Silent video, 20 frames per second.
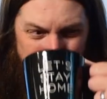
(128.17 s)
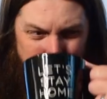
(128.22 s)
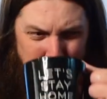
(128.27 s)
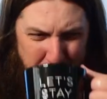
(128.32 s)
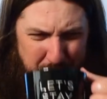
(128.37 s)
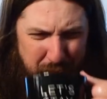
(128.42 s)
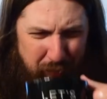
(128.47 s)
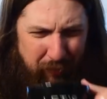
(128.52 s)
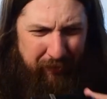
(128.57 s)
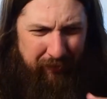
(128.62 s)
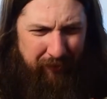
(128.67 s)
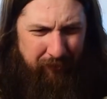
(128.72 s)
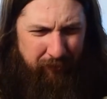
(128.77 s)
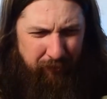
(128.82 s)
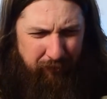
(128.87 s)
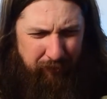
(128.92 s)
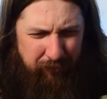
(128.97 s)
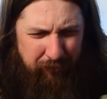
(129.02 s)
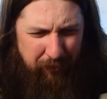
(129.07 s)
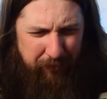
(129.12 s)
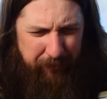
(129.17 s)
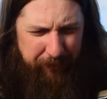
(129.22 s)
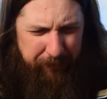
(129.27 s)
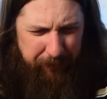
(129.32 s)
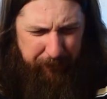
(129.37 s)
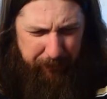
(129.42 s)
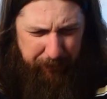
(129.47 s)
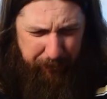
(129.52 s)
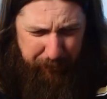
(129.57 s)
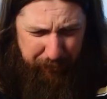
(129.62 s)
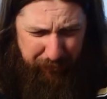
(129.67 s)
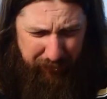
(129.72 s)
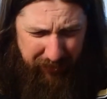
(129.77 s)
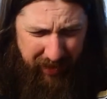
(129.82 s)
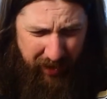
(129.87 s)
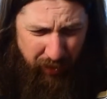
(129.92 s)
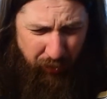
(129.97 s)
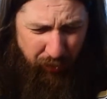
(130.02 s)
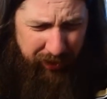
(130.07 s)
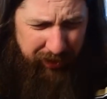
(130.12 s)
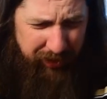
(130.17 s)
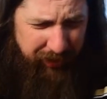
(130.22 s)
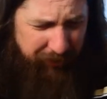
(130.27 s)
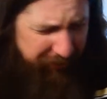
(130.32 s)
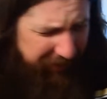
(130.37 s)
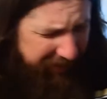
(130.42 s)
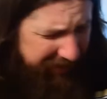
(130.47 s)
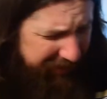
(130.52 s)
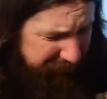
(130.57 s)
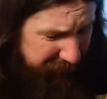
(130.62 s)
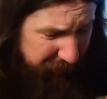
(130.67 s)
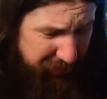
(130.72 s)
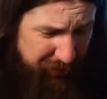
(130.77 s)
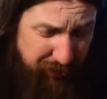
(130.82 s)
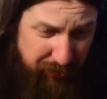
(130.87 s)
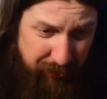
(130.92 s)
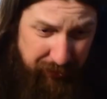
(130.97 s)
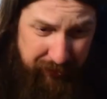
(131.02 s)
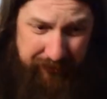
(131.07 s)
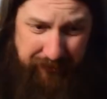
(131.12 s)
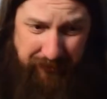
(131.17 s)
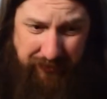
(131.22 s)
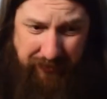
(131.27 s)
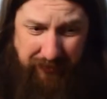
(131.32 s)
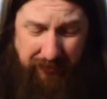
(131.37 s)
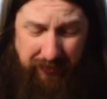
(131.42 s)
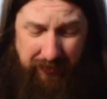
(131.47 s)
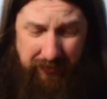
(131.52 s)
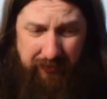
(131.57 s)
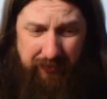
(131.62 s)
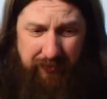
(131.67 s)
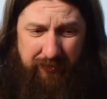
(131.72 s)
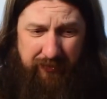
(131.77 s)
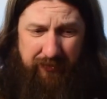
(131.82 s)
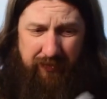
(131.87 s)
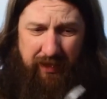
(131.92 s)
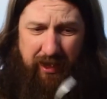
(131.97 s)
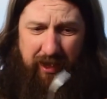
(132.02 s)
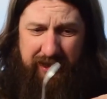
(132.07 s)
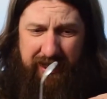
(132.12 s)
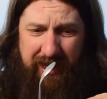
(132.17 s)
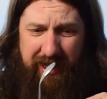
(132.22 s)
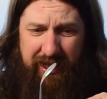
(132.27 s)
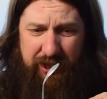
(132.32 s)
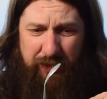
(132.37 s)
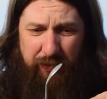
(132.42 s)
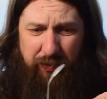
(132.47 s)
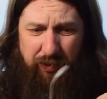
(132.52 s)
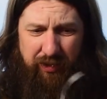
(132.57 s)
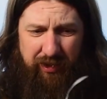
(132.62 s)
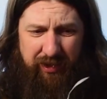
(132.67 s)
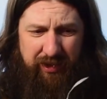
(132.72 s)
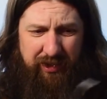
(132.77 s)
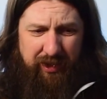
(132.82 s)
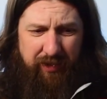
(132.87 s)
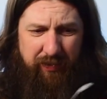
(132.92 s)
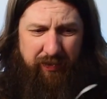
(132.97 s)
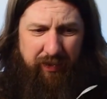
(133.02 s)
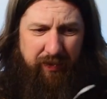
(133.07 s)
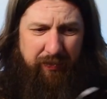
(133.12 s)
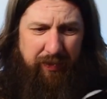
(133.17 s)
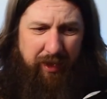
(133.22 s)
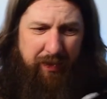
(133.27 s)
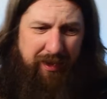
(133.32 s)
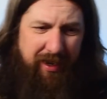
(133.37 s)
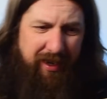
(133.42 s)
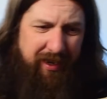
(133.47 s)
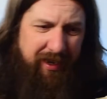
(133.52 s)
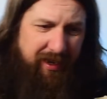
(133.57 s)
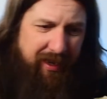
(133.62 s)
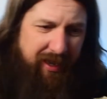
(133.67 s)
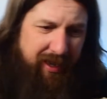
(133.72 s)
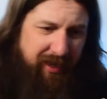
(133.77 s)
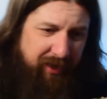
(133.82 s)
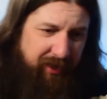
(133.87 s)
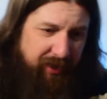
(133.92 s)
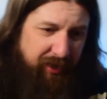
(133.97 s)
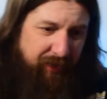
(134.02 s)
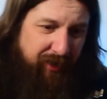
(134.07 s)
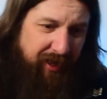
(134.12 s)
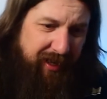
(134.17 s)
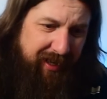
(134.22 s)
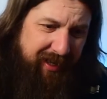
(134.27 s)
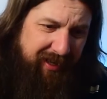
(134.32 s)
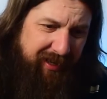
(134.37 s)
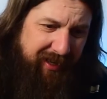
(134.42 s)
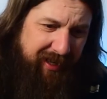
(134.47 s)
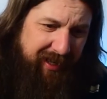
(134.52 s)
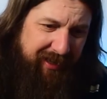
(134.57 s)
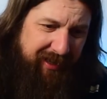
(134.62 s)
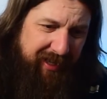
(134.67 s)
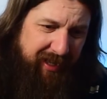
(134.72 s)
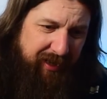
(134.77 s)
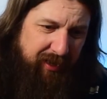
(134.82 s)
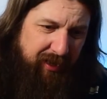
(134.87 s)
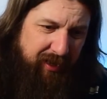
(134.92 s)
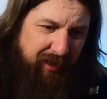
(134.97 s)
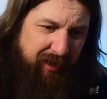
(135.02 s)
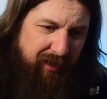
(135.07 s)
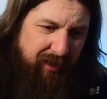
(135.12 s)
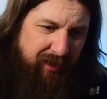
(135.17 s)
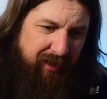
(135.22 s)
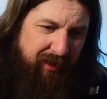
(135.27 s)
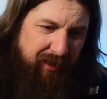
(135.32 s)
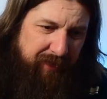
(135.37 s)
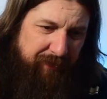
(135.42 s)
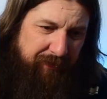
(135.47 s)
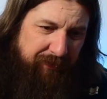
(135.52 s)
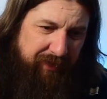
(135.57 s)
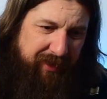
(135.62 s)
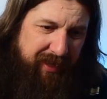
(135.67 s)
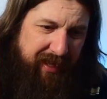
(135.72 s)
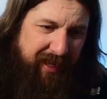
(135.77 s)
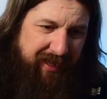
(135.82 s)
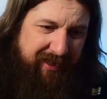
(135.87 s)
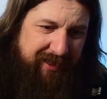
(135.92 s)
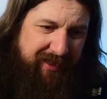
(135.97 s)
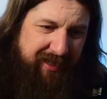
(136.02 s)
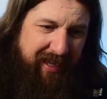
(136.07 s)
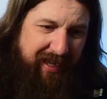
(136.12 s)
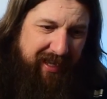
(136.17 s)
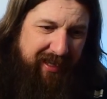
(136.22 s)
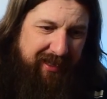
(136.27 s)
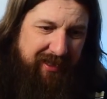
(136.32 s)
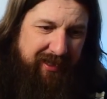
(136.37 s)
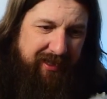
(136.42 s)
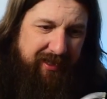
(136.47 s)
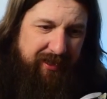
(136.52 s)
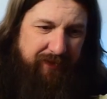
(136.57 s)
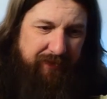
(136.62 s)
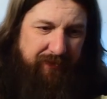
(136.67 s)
I wonder if whoa. Let's add some more and see what. Maybe I didn't add enough. I need to get that taste.